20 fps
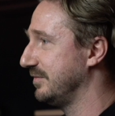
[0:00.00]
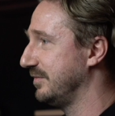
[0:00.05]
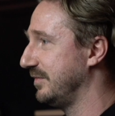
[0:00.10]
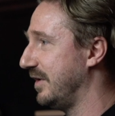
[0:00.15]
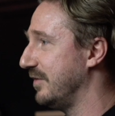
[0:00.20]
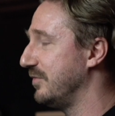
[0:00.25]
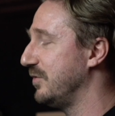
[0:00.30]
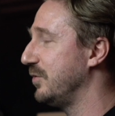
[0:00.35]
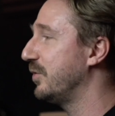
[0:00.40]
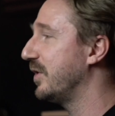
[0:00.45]

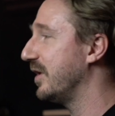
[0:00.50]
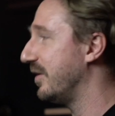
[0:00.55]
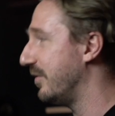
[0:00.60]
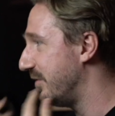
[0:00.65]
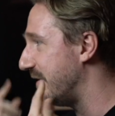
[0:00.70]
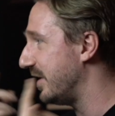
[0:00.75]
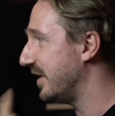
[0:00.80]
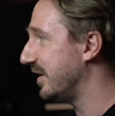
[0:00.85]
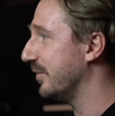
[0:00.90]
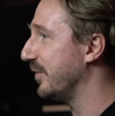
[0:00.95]
if you can
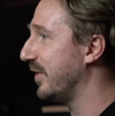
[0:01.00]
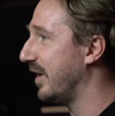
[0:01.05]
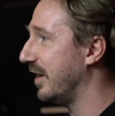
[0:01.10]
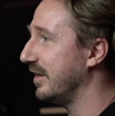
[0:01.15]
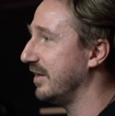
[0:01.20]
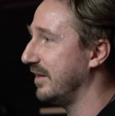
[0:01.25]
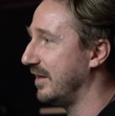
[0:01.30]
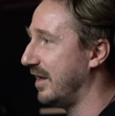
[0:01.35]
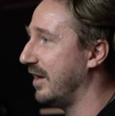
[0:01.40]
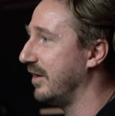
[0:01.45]
think about
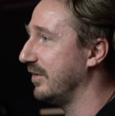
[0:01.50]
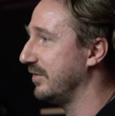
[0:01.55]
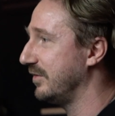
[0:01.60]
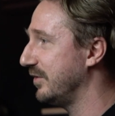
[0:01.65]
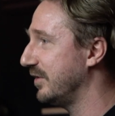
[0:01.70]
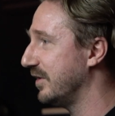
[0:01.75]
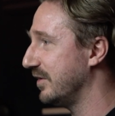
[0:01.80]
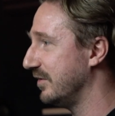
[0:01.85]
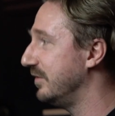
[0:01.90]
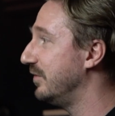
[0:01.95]
it now, you
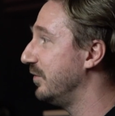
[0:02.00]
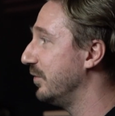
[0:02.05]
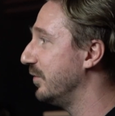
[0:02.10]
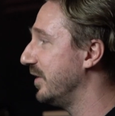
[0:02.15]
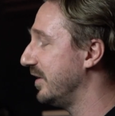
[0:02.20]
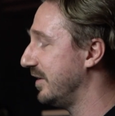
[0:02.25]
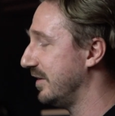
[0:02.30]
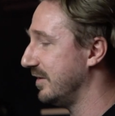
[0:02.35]
can do it,